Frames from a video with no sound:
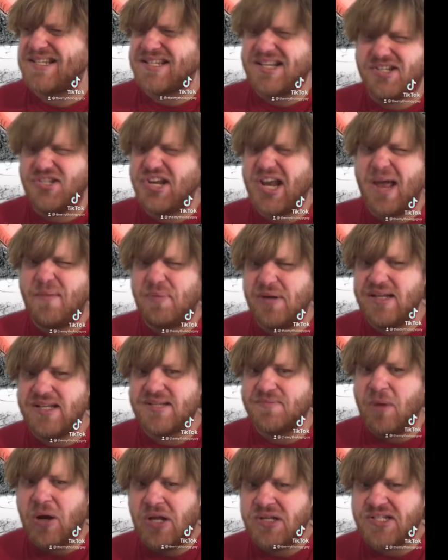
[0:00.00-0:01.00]
A
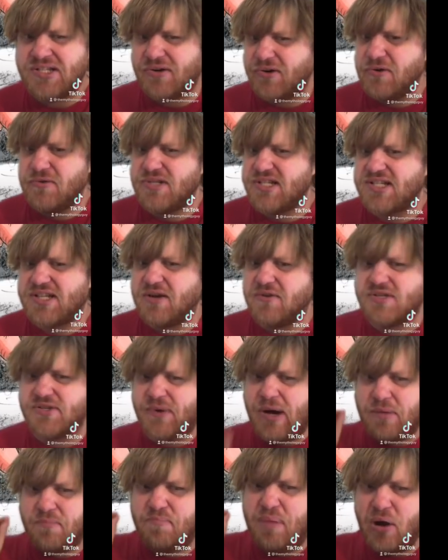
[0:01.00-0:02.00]
Japanese monster who just goes
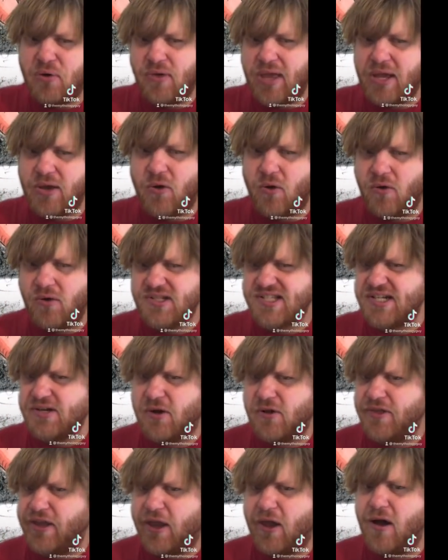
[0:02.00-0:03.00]
around poking holes in
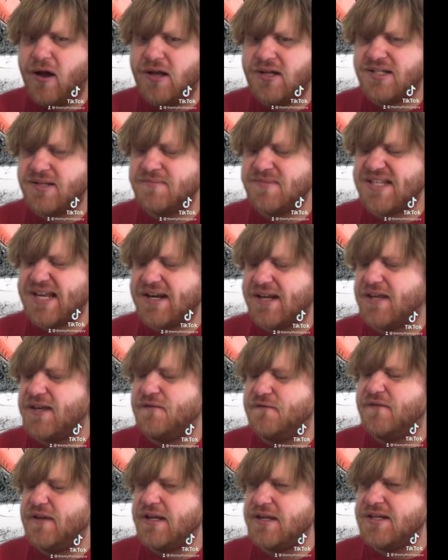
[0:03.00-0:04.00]
all the condoms at a
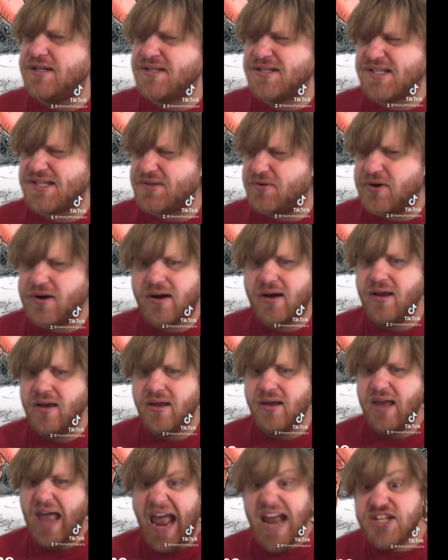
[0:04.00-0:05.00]
convenience store?
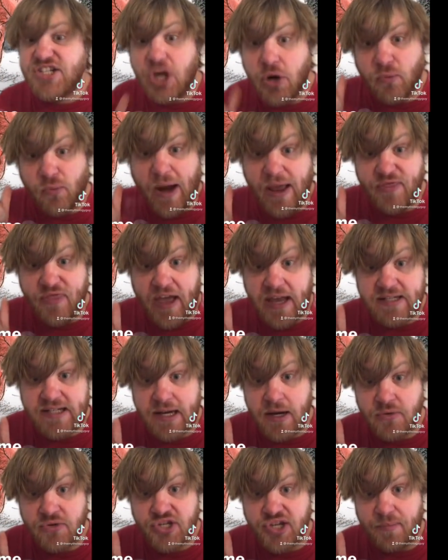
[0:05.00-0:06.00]
Hey, don't write that
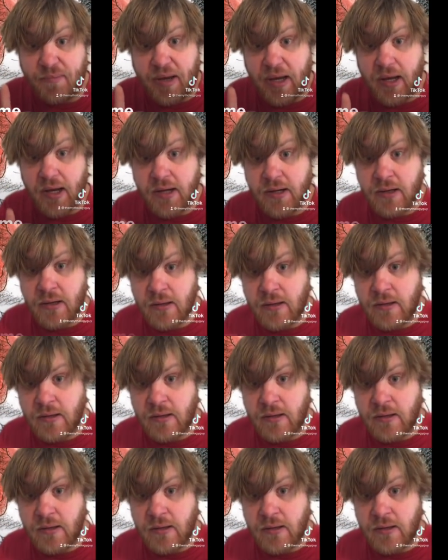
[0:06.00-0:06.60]
down, Japan.